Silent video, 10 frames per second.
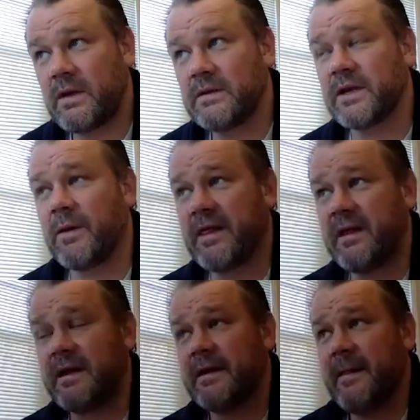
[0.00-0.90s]
So I
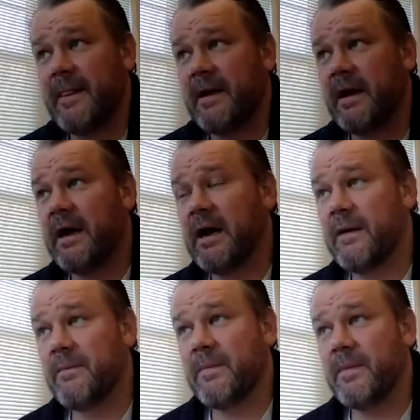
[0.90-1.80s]
think
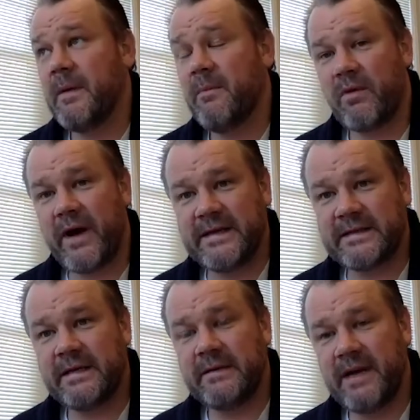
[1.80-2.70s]
um,
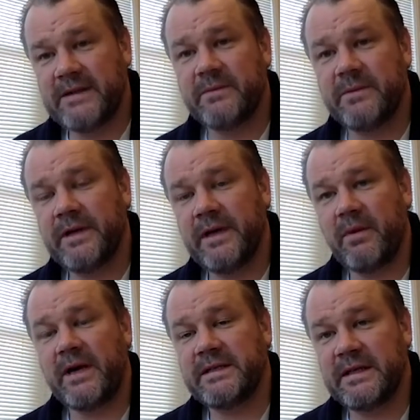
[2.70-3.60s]
embracing measurement,
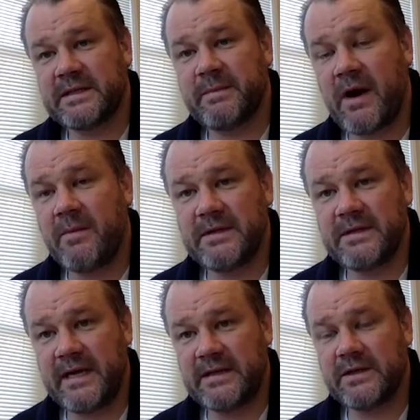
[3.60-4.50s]
embracing
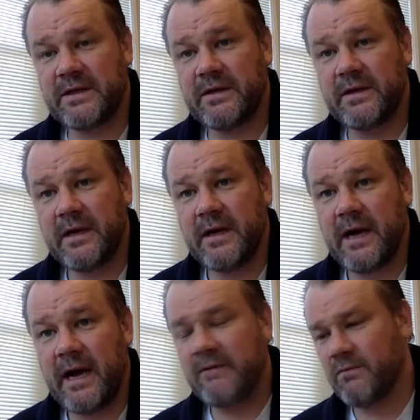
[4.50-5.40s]
experimentation,
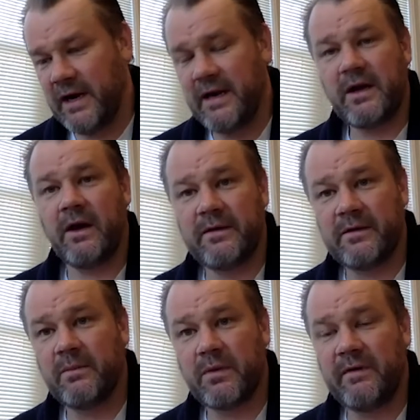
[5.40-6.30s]
and really going
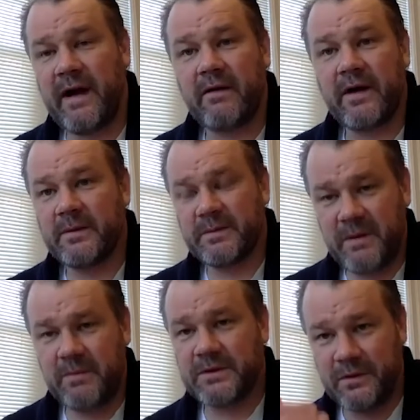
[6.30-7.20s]
to improve outcomes.
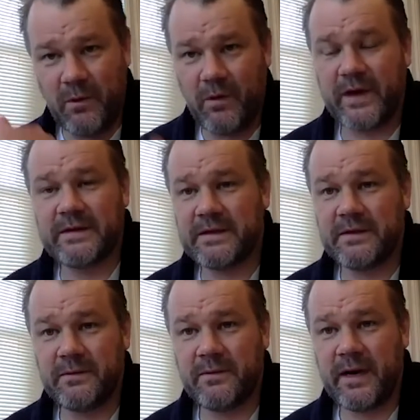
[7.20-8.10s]
People should walk
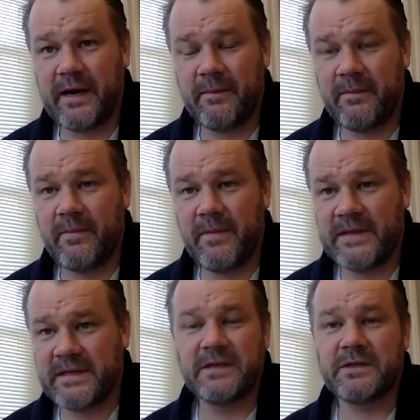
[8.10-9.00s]
into uh,
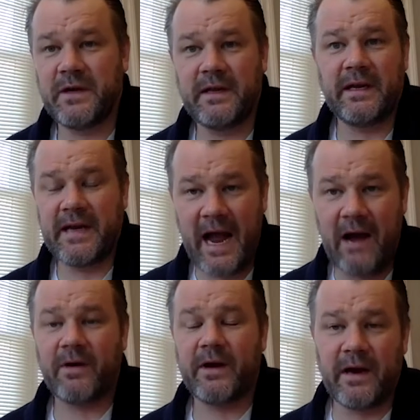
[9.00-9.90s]
this industry thinking,
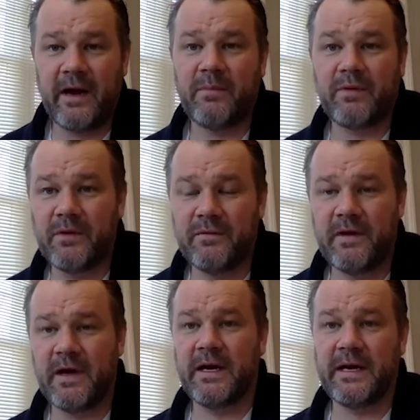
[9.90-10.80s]
how can I improve
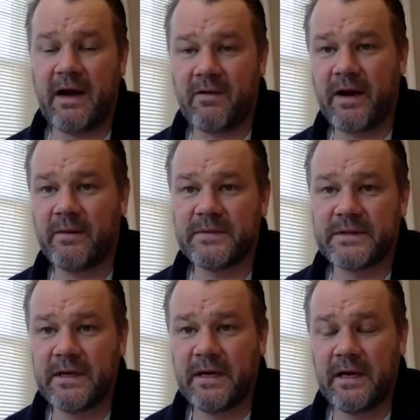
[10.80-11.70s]
learning outcomes?